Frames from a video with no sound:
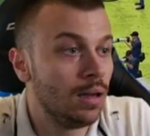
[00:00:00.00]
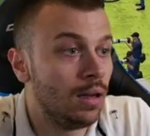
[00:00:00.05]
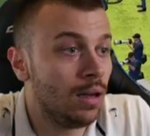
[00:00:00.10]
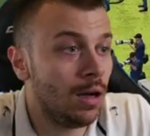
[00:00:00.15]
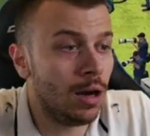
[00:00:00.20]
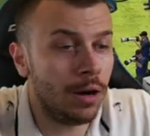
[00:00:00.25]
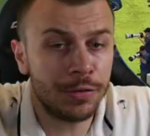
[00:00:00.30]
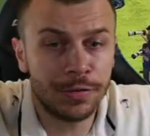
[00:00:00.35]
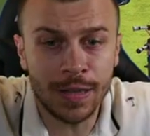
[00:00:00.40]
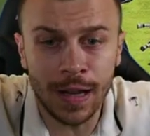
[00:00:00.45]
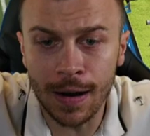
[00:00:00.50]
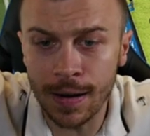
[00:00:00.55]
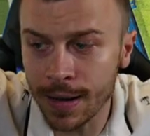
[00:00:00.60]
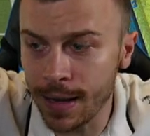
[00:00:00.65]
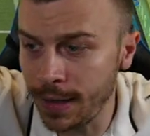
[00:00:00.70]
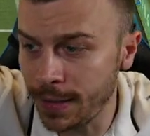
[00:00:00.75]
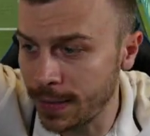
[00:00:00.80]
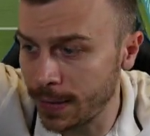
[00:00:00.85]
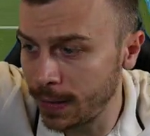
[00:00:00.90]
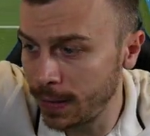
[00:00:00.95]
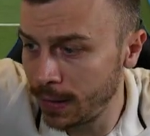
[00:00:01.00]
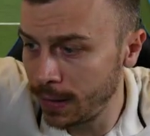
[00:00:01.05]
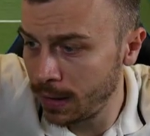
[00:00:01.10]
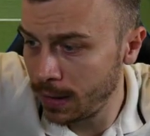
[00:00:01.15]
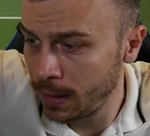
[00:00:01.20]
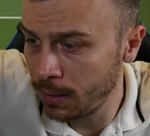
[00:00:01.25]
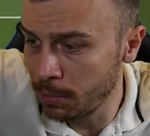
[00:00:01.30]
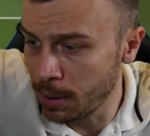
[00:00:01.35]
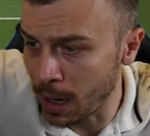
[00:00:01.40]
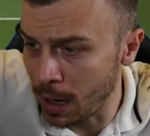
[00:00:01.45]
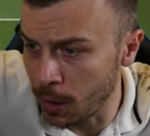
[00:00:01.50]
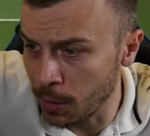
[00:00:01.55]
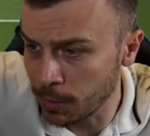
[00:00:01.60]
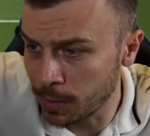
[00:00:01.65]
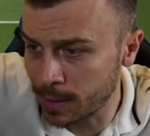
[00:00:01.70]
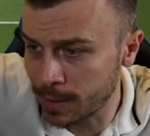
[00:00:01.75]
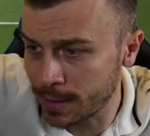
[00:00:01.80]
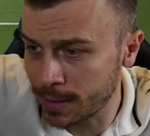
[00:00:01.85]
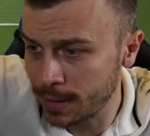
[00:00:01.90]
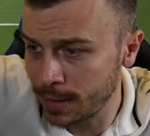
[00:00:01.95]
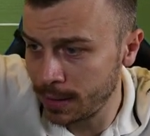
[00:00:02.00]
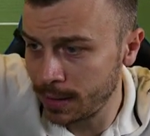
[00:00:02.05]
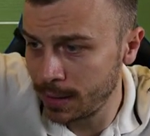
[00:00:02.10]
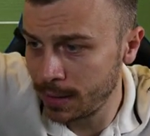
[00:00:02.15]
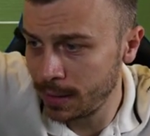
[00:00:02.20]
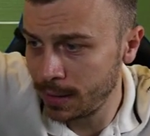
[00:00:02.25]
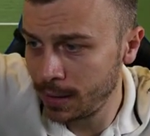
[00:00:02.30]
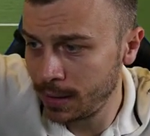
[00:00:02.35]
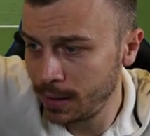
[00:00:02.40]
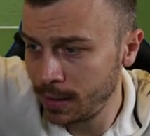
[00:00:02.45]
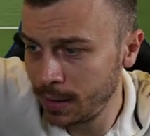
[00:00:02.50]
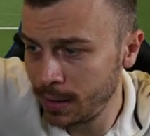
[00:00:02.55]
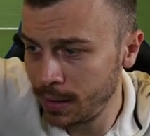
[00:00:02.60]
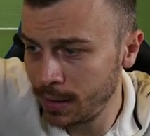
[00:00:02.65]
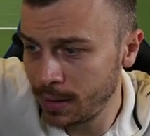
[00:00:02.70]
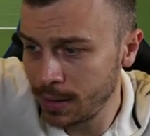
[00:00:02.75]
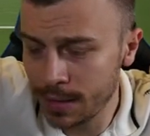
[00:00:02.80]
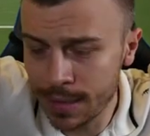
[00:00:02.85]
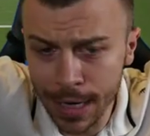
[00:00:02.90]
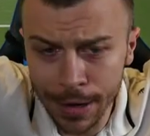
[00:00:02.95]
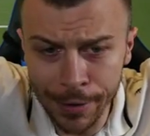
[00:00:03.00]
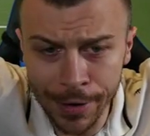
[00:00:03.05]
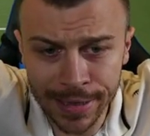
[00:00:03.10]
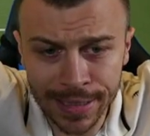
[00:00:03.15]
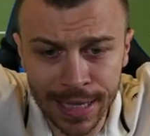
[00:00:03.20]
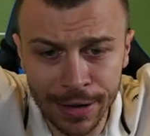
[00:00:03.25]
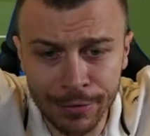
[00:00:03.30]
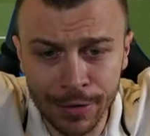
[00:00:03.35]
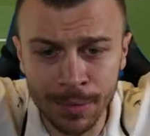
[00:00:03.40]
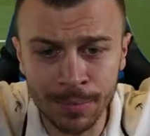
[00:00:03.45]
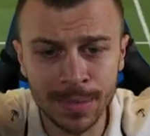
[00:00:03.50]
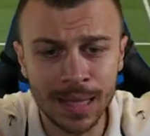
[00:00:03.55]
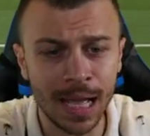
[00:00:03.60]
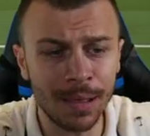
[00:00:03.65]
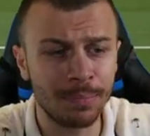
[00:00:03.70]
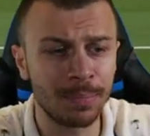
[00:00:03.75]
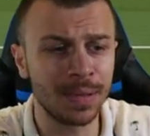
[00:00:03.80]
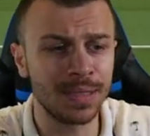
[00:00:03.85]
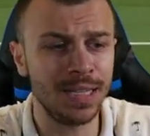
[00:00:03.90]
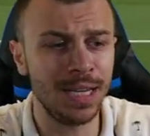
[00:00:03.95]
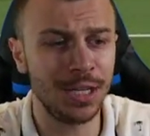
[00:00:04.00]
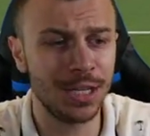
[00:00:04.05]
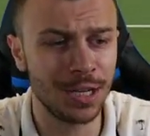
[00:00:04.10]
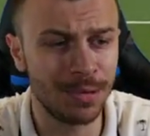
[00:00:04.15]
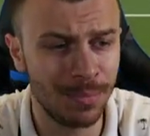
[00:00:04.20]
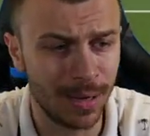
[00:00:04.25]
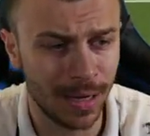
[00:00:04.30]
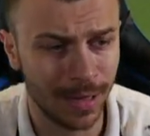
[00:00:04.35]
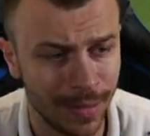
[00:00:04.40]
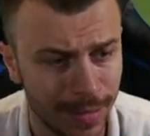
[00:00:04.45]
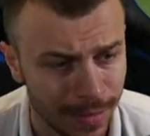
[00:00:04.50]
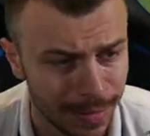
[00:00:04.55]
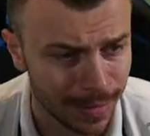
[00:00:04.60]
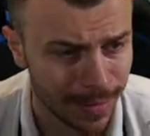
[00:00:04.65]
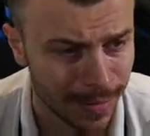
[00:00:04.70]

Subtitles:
Off target! Bros! Seriously, from that position, man!